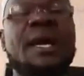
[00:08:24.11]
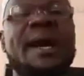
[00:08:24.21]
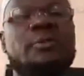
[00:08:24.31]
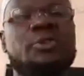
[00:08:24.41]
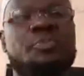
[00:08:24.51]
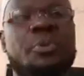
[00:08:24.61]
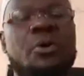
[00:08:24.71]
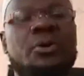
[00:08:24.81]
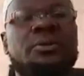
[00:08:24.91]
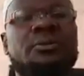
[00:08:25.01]
I was
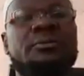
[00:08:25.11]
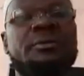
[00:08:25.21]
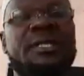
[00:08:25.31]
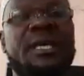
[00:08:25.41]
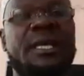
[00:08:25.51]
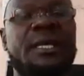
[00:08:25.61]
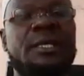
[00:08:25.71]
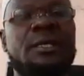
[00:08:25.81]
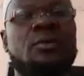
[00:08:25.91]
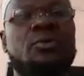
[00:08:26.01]
born
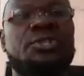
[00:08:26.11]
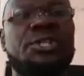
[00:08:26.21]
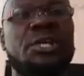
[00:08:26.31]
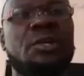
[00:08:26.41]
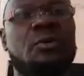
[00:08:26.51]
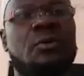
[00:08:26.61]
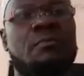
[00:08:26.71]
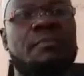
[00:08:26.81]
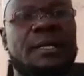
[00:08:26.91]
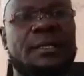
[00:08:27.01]
Kennedy Otieno
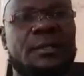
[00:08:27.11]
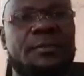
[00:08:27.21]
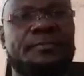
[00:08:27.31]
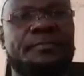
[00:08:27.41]
Ombat.